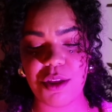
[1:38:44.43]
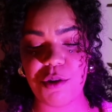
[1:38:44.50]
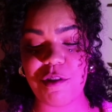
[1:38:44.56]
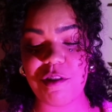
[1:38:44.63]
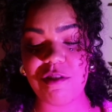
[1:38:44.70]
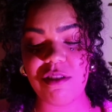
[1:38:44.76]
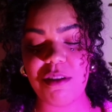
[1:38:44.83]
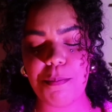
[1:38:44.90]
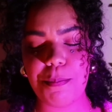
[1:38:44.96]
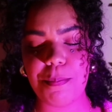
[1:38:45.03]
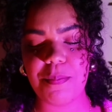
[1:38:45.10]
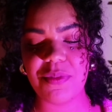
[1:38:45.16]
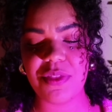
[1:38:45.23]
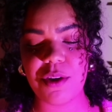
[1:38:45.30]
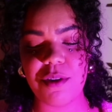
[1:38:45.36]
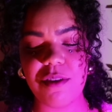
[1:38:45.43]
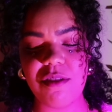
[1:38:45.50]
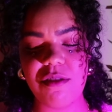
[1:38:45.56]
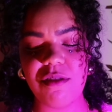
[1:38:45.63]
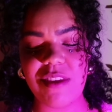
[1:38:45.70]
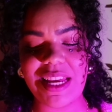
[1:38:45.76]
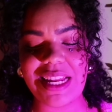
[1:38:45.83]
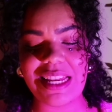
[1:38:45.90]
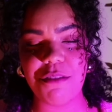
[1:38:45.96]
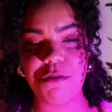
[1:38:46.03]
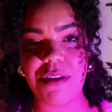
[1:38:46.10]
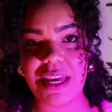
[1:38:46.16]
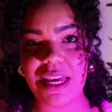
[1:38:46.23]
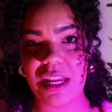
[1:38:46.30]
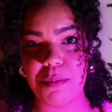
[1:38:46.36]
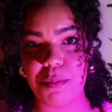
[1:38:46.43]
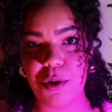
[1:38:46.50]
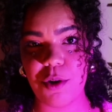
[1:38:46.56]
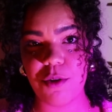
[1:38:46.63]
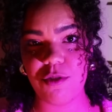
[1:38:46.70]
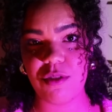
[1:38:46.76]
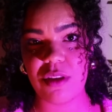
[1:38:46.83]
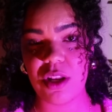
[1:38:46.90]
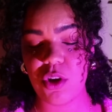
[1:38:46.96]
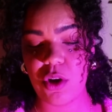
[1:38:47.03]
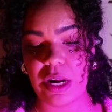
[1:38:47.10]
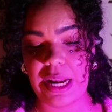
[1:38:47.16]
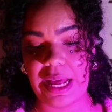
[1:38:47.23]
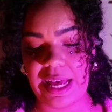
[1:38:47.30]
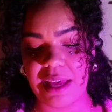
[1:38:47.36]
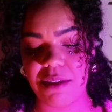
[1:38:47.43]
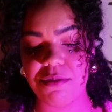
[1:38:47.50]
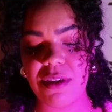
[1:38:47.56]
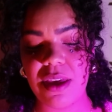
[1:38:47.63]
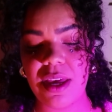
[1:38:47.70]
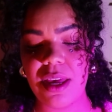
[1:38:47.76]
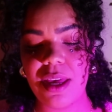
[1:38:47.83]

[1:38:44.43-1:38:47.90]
There is a significant person in your life